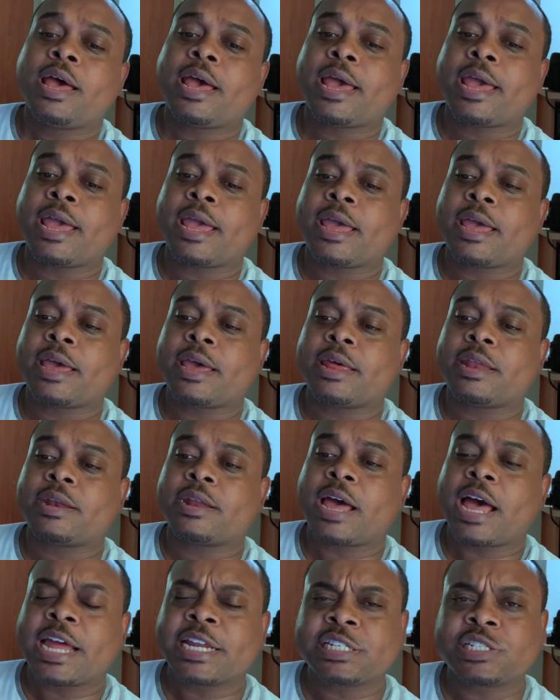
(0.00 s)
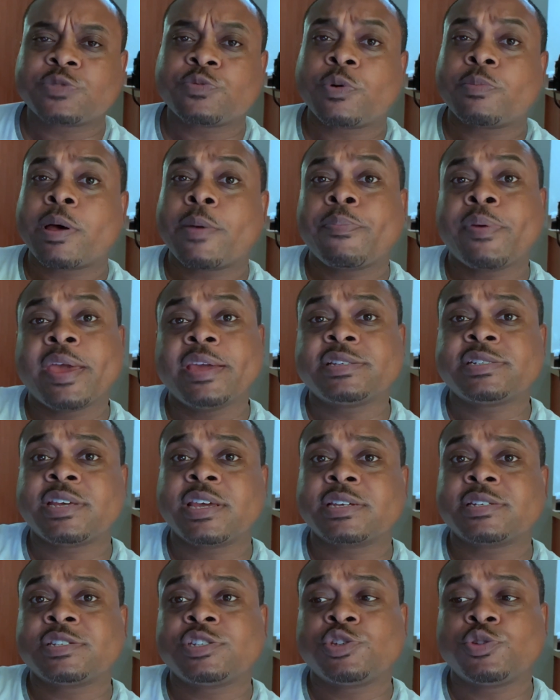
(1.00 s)
And I just want my
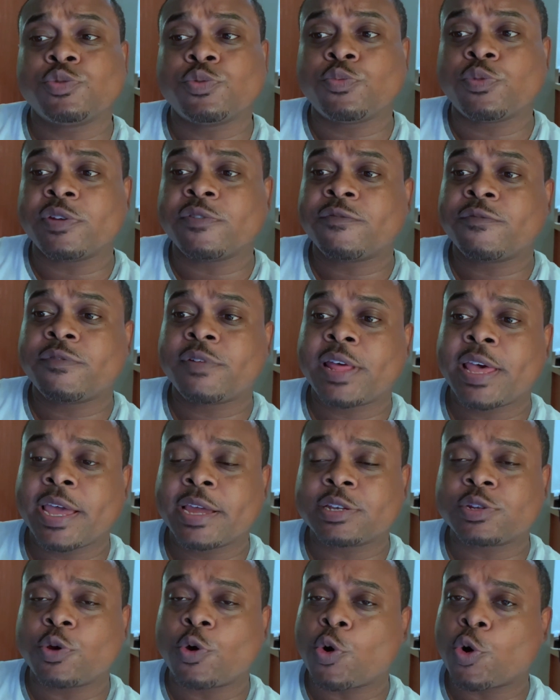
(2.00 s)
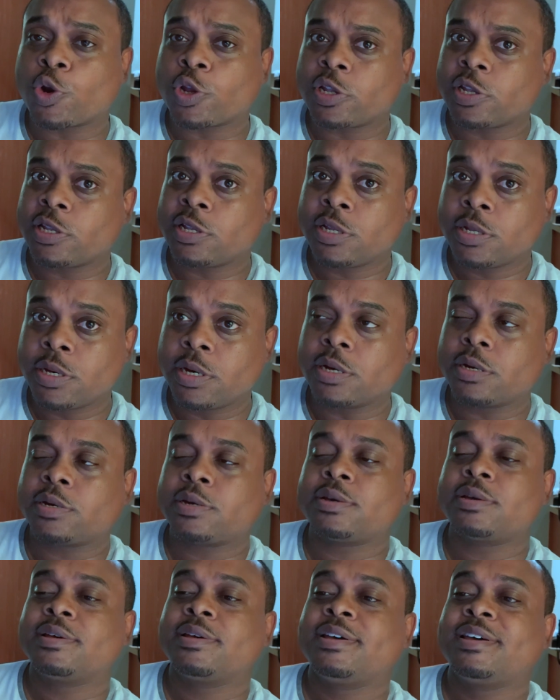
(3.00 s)
paychecks to reflect or
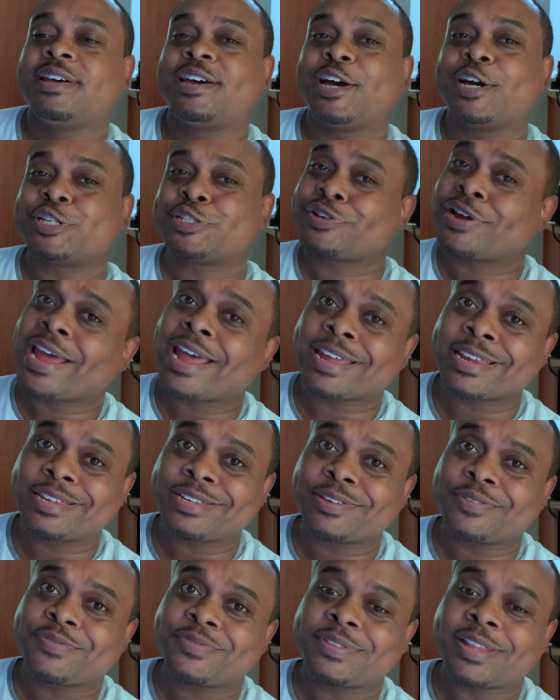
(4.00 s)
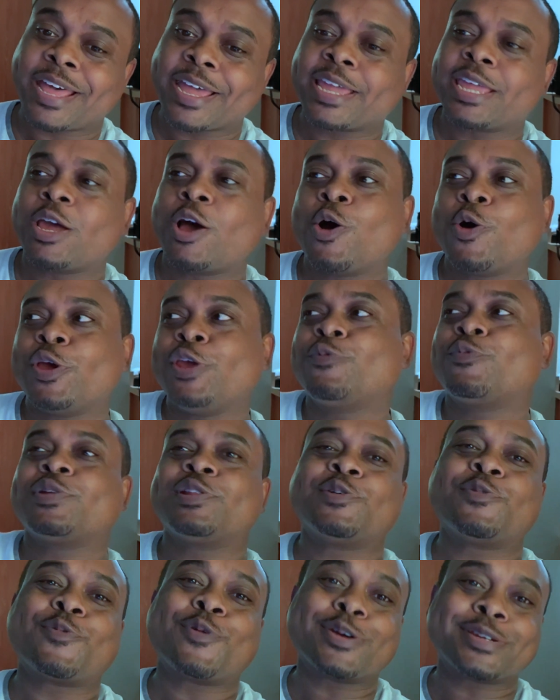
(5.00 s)
look attractive, like, oh, he
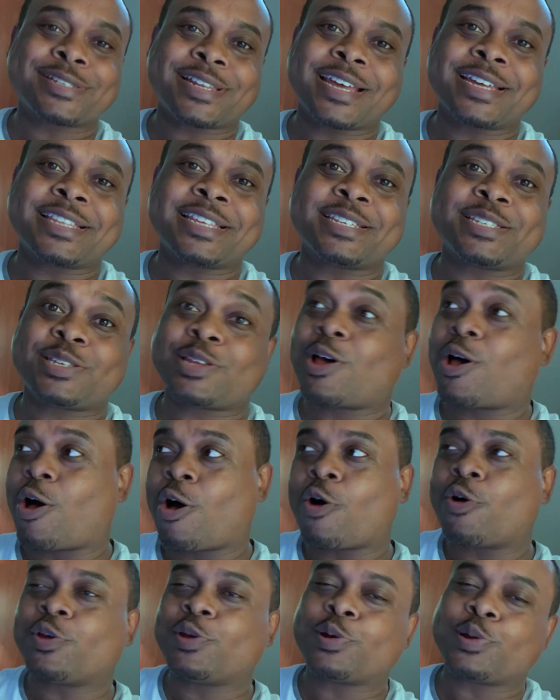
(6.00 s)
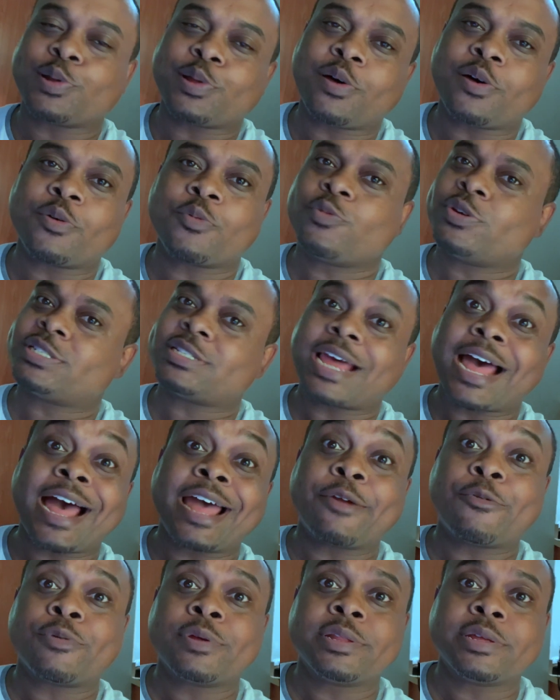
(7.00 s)
really works like this all year long, which
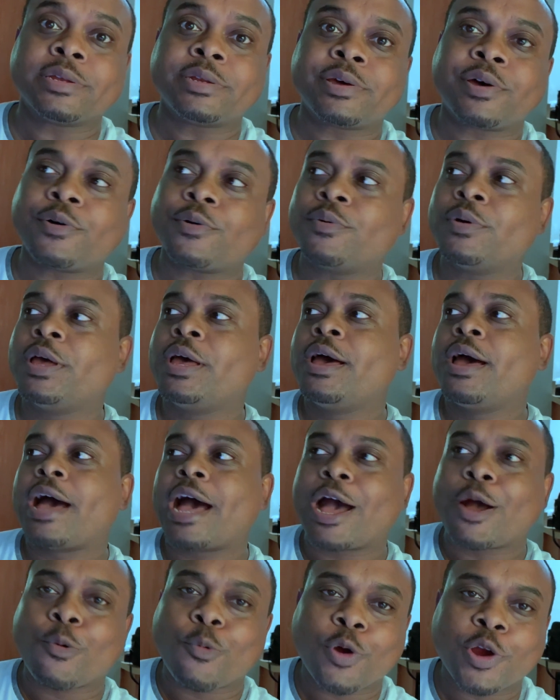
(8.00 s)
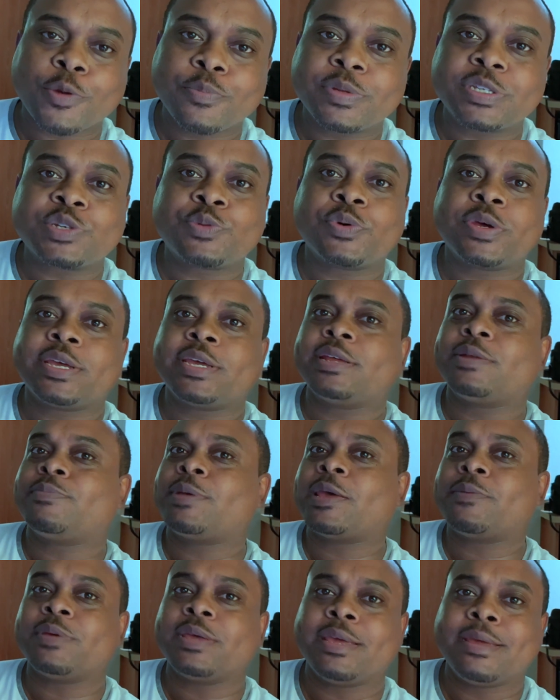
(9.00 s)
I really don't. I work between
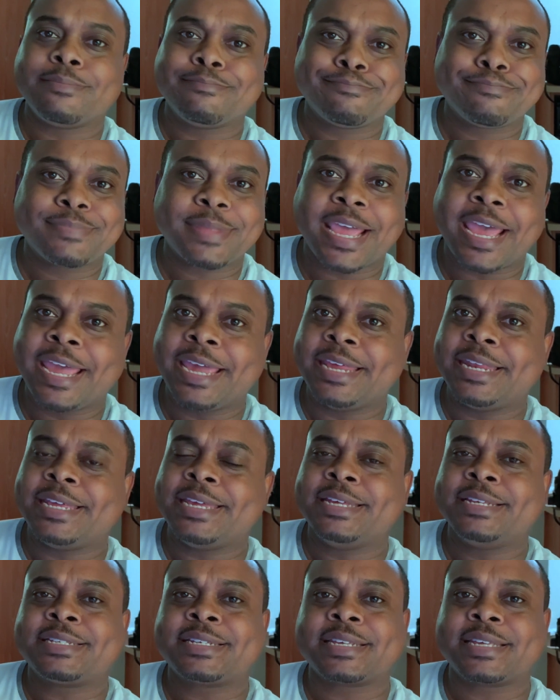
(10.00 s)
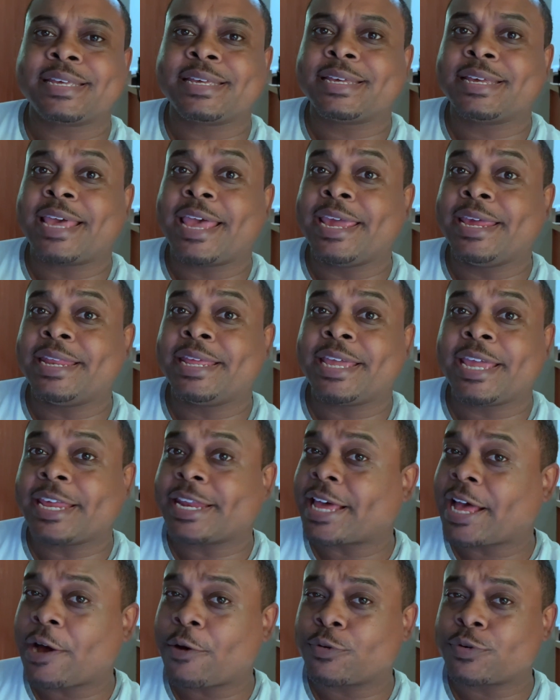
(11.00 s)
maybe 80 to 88
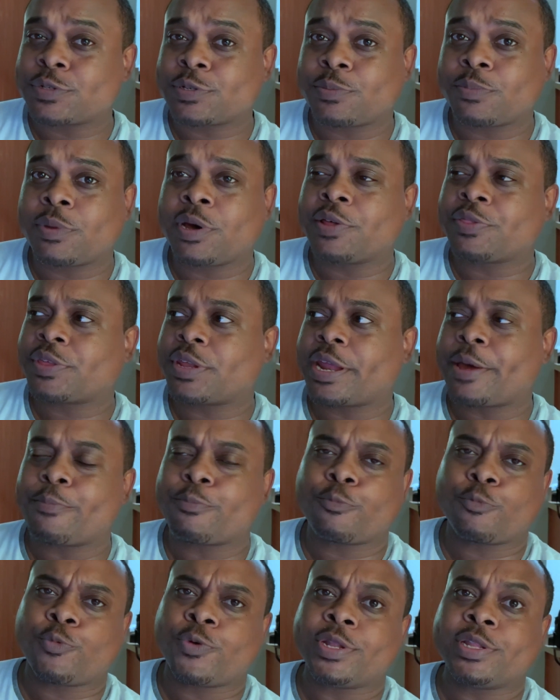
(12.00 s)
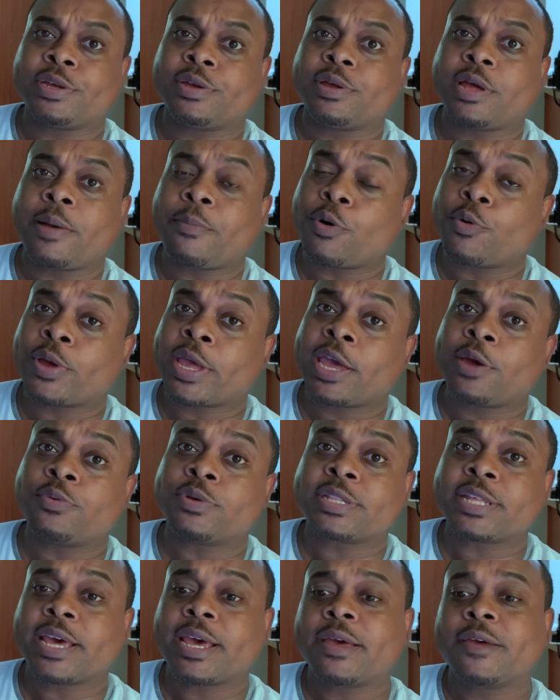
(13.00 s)
hours a month, and I'm okay
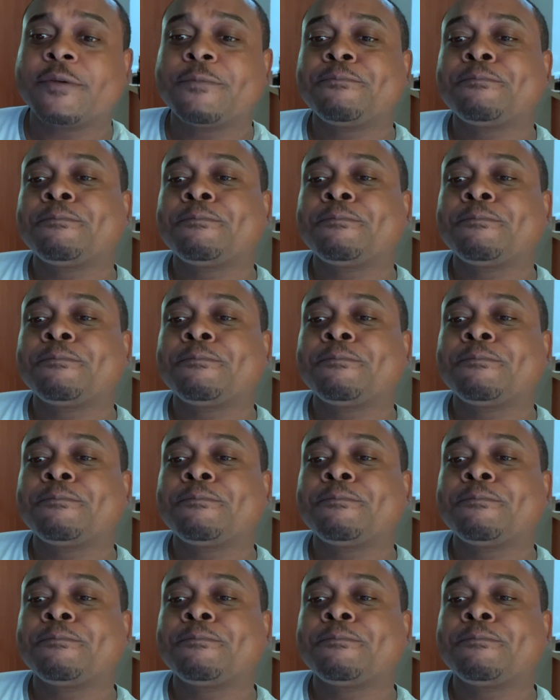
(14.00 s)
with that.